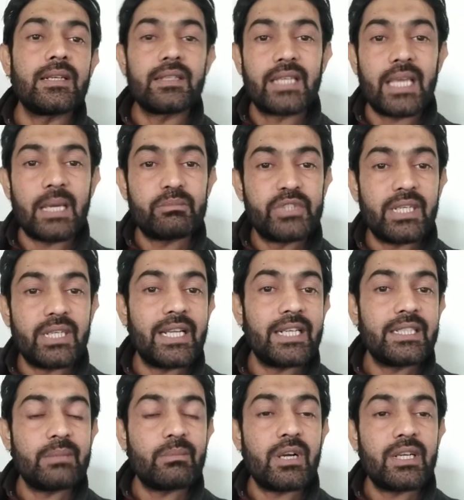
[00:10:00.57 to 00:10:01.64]
captured
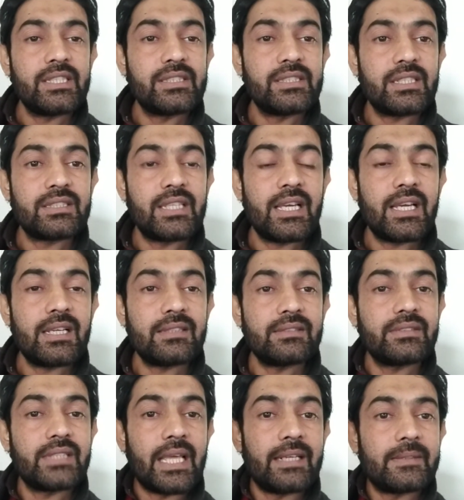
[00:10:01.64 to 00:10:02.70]
antibodies are there,
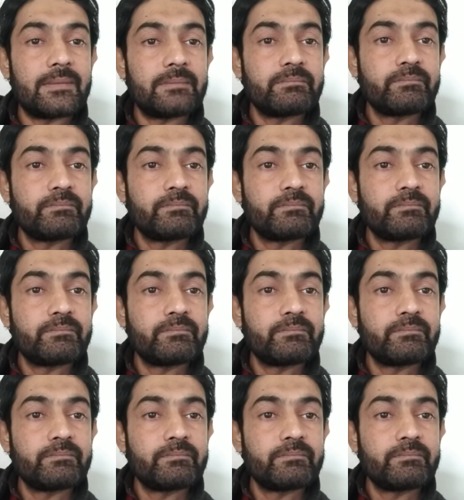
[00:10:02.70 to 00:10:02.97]
then